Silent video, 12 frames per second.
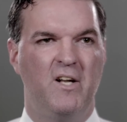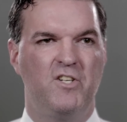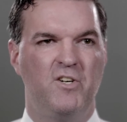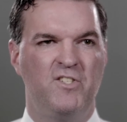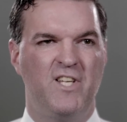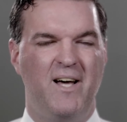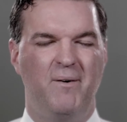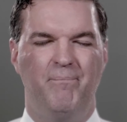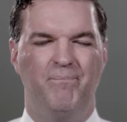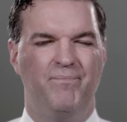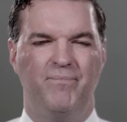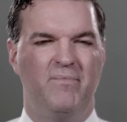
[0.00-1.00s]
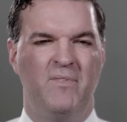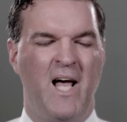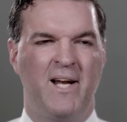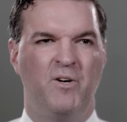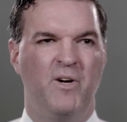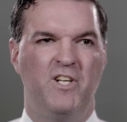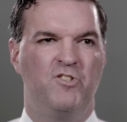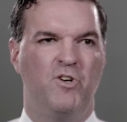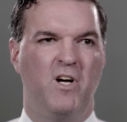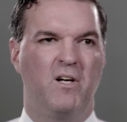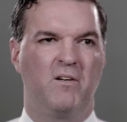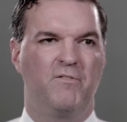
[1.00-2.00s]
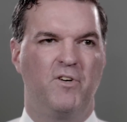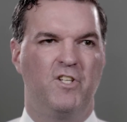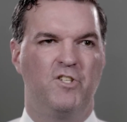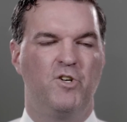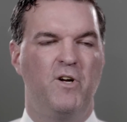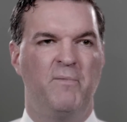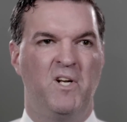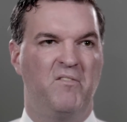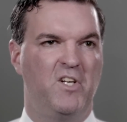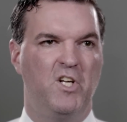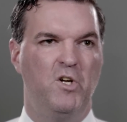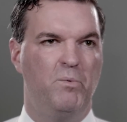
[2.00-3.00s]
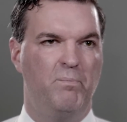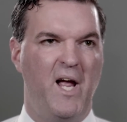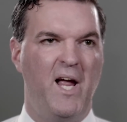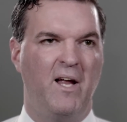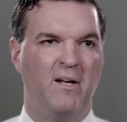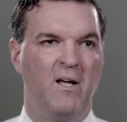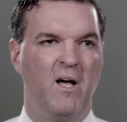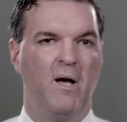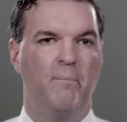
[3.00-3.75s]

Turns out, not a great drug for the treatment of acute pain.